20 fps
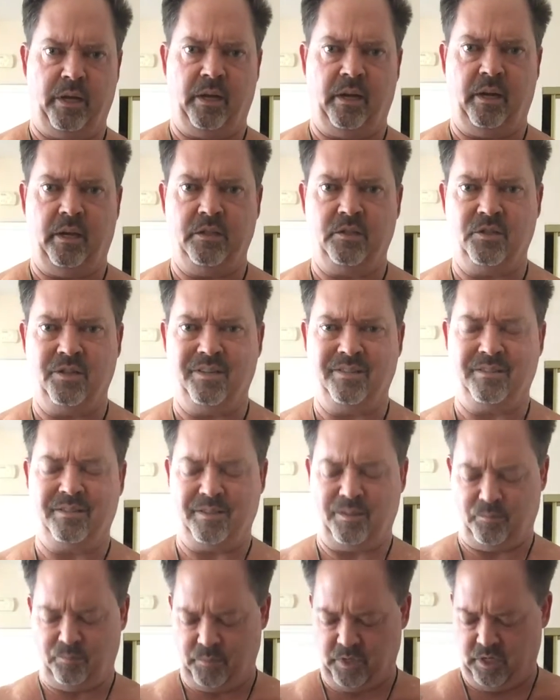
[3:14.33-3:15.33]
and I
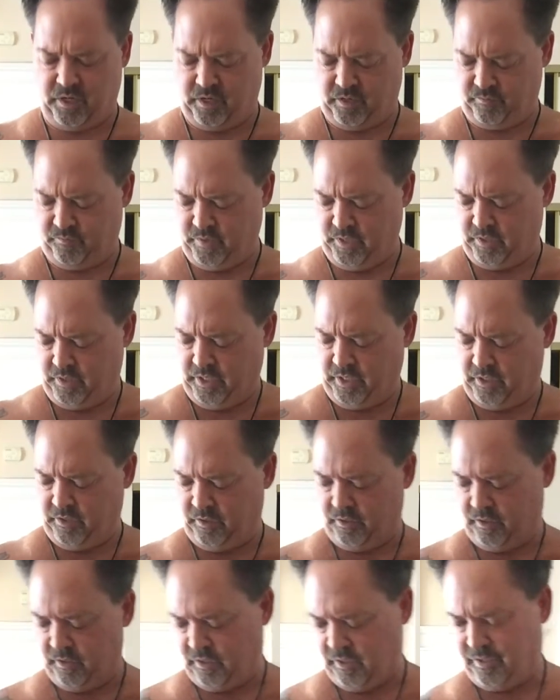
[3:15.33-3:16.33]
just am not very
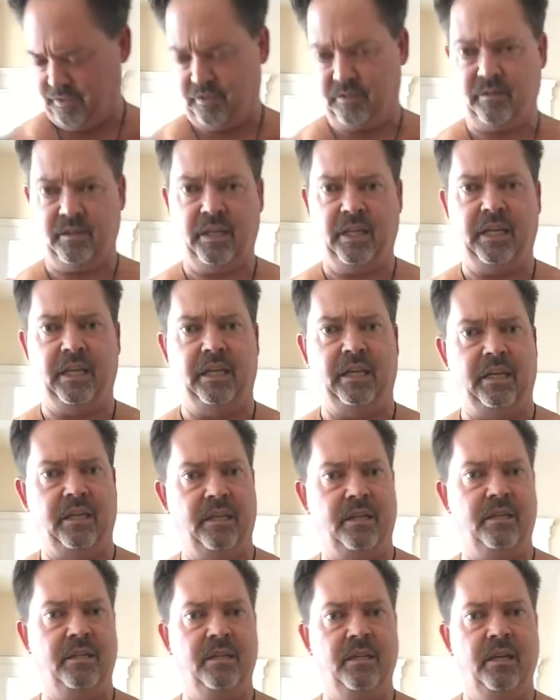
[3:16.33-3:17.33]
good
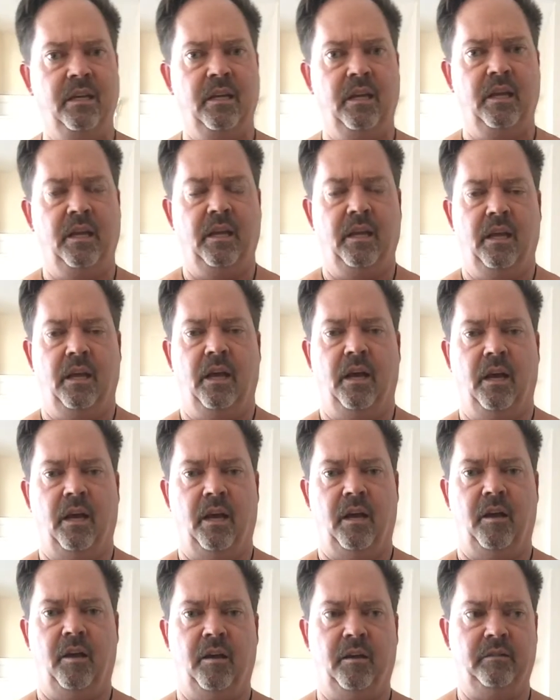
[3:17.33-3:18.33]
in
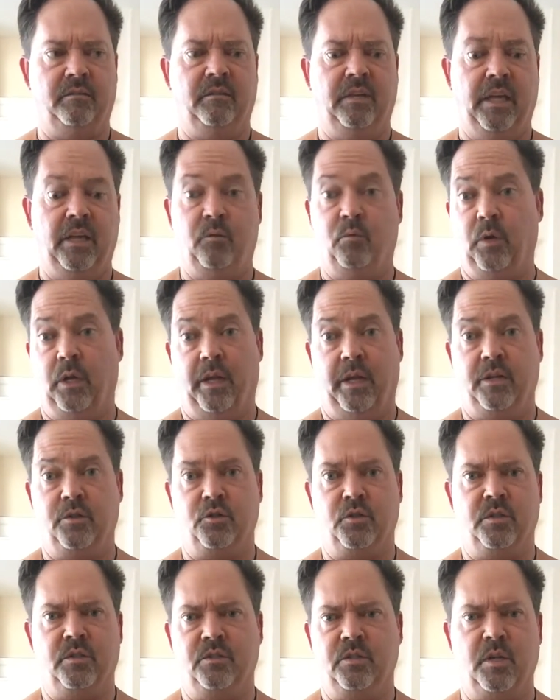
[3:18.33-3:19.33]

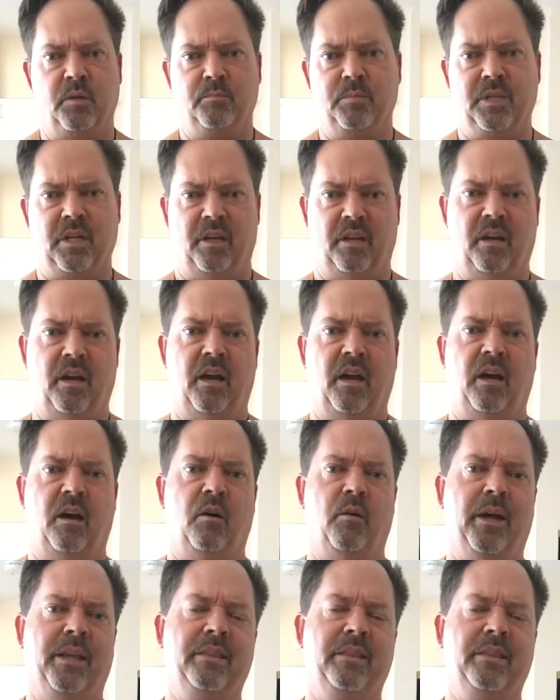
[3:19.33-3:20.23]
relationships at all.